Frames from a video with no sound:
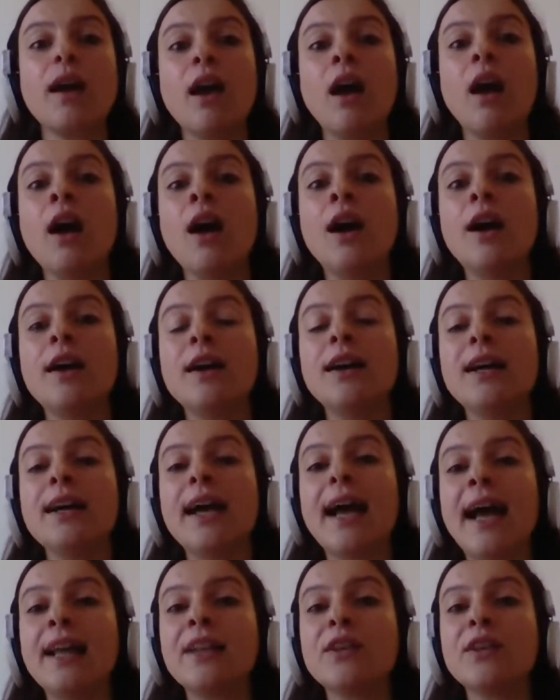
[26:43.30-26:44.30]

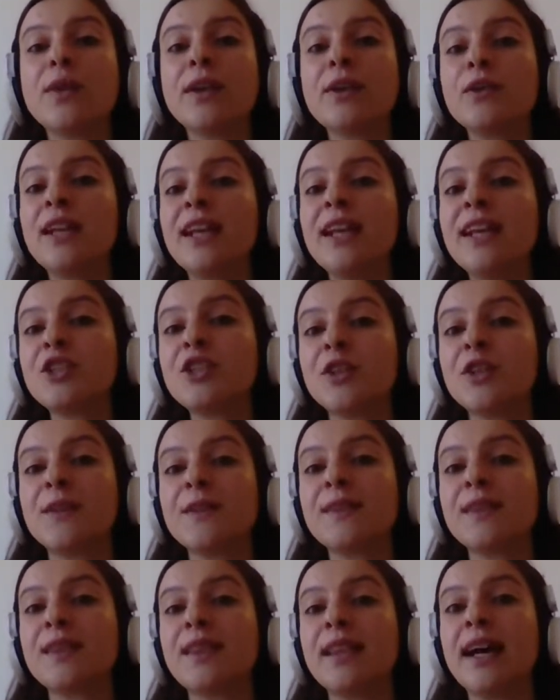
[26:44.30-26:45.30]
and
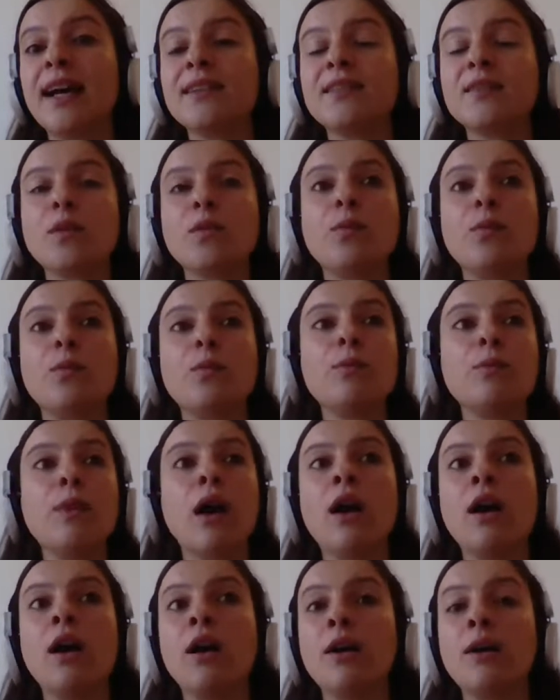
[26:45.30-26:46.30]
regulations that
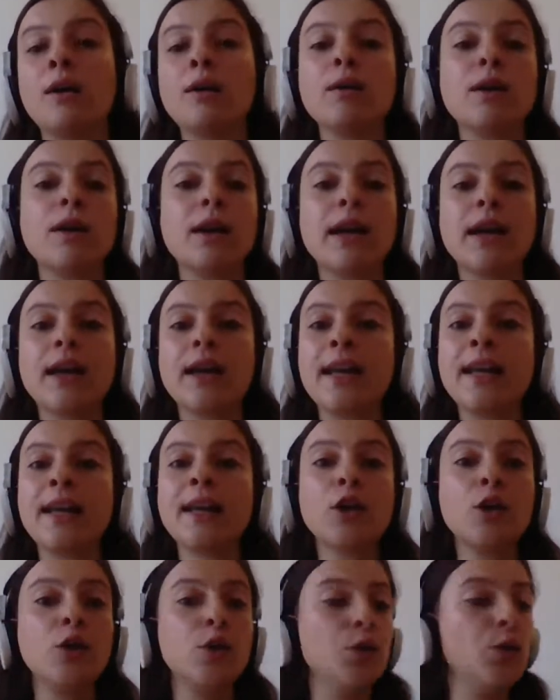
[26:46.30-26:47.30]

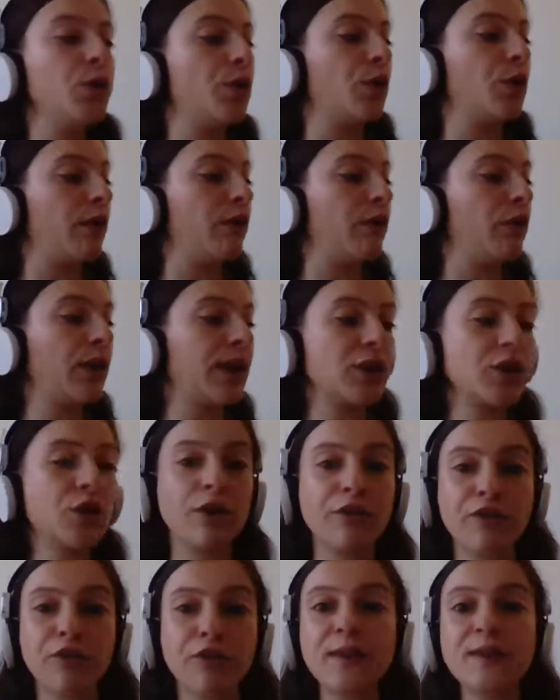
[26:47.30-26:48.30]
include the revocation
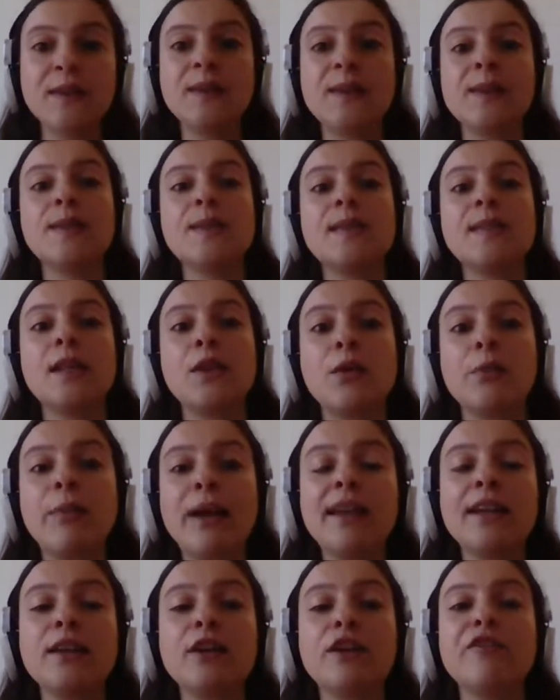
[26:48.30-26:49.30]
of residency, the
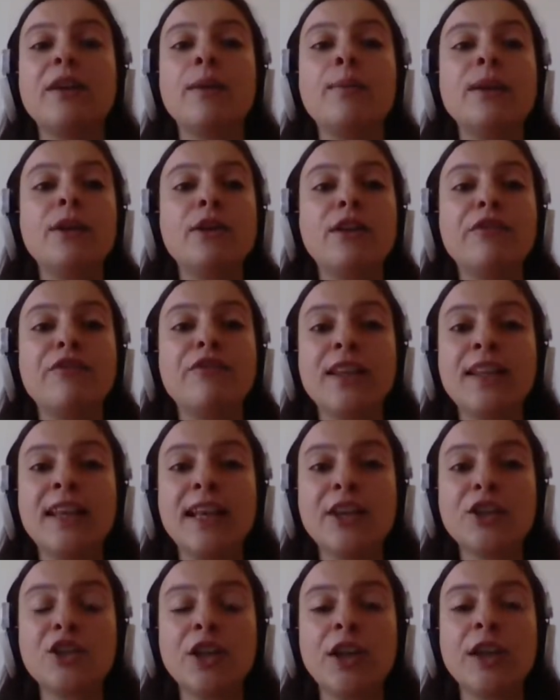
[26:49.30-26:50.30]
banning of family
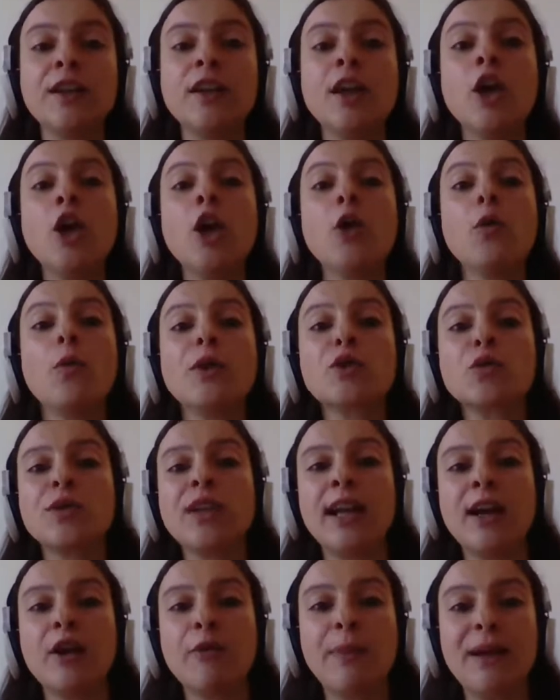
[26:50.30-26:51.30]
unification, which would
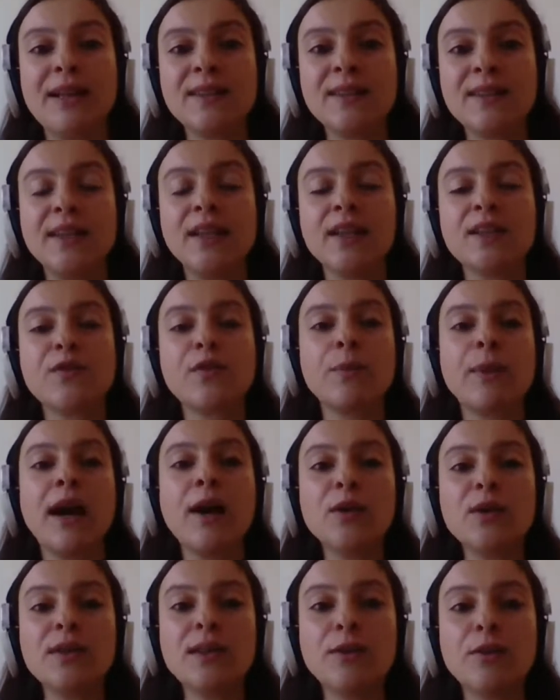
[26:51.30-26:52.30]
allow Palestinians from
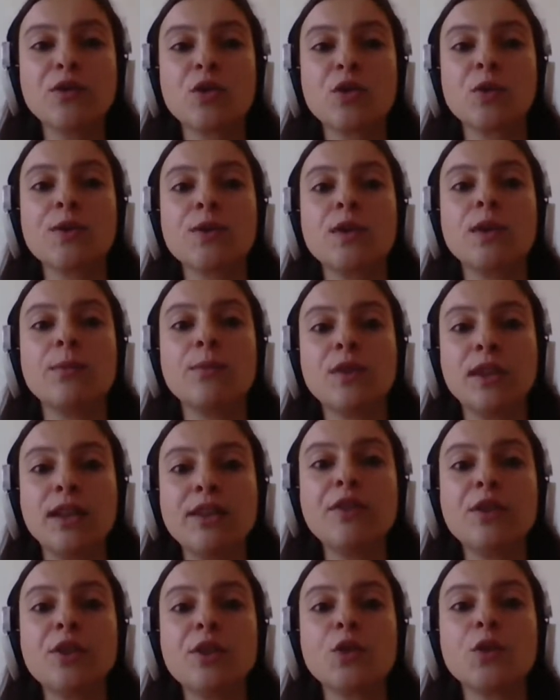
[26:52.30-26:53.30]
outside of Jerusalem to
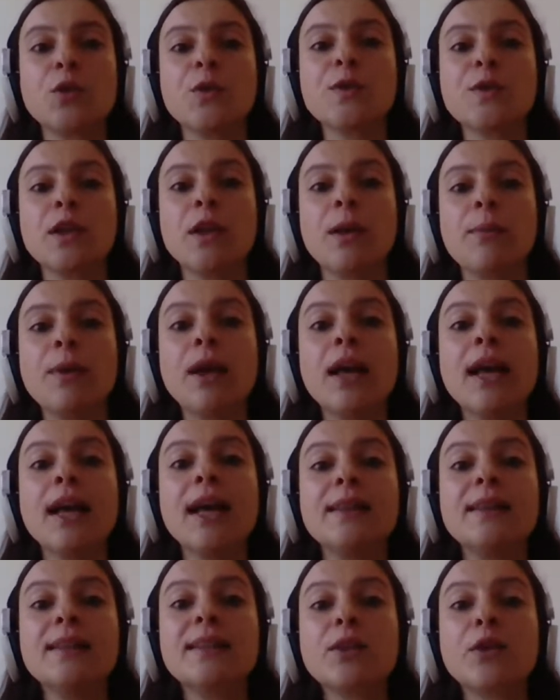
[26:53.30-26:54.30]
live in Jerusalem,
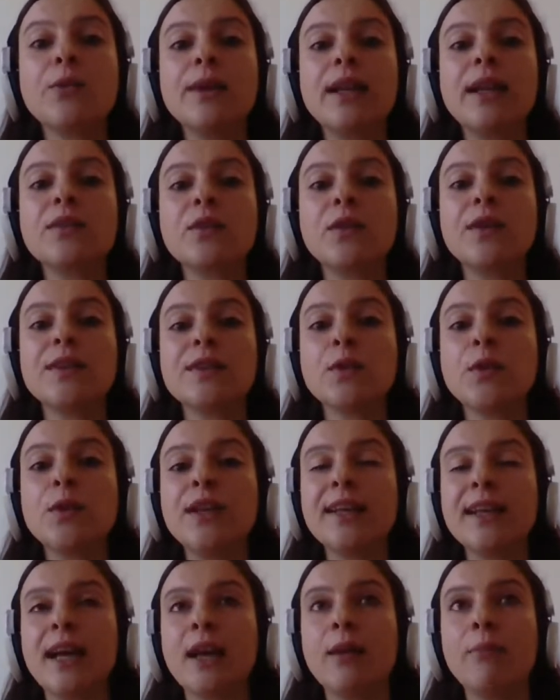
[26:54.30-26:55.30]
discriminatory
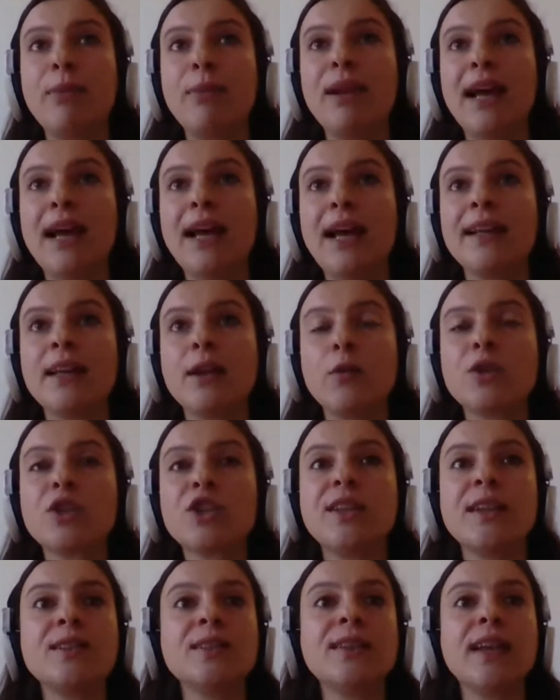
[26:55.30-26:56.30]
zoning and planning,
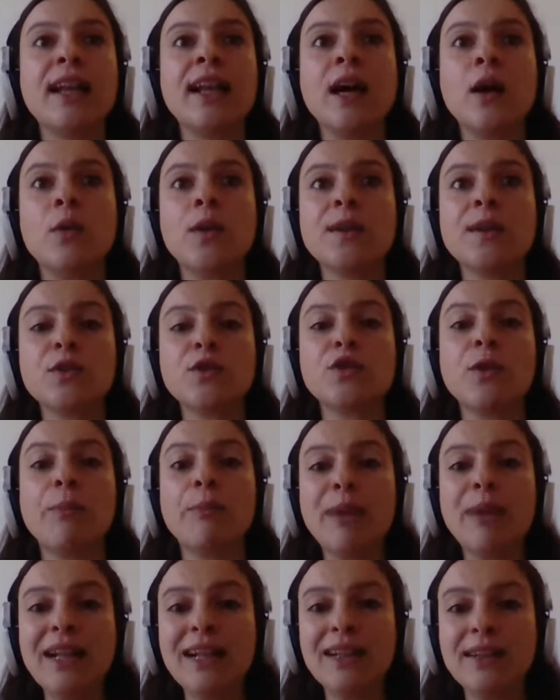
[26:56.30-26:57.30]
which doesn't allow us to
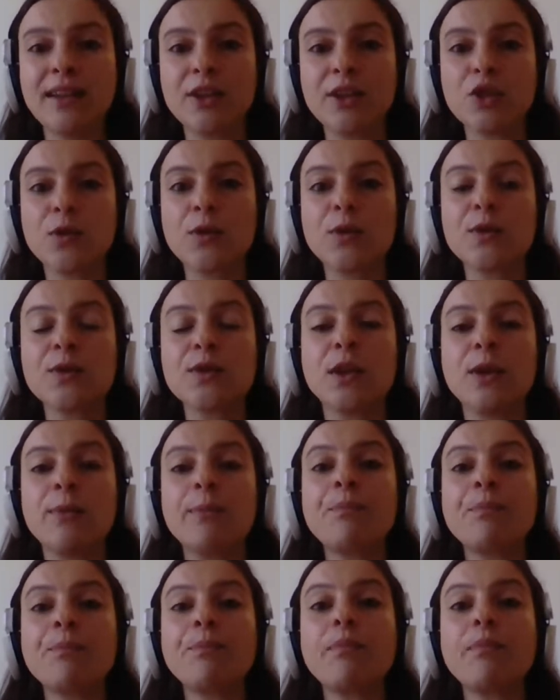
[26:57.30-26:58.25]
build in Jerusalem,